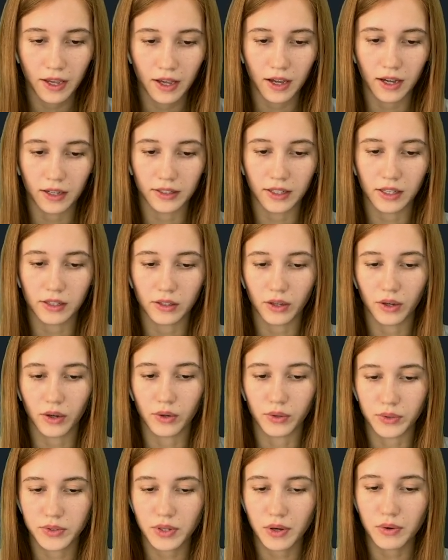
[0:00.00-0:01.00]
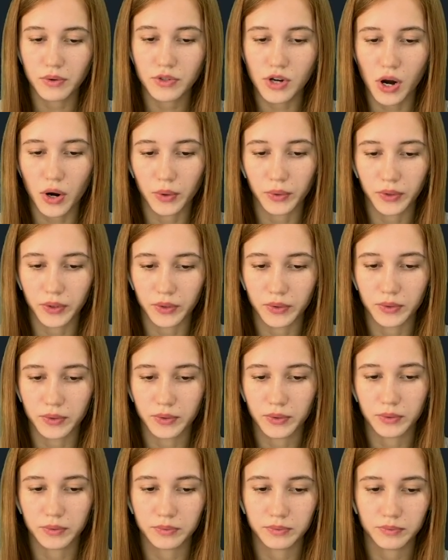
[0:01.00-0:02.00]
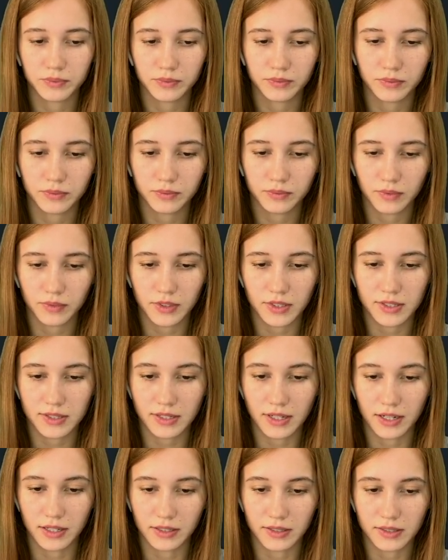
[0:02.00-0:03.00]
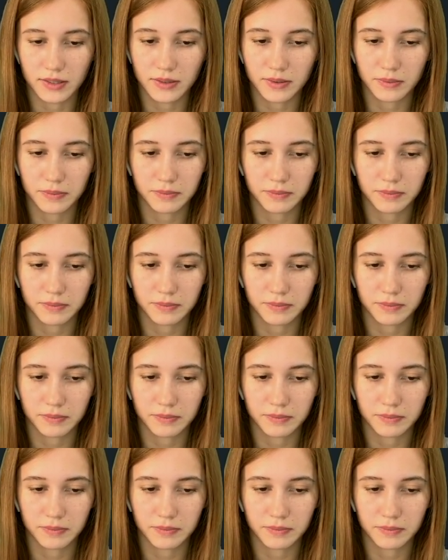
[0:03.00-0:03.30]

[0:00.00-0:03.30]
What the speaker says: And I'll also show you the settings.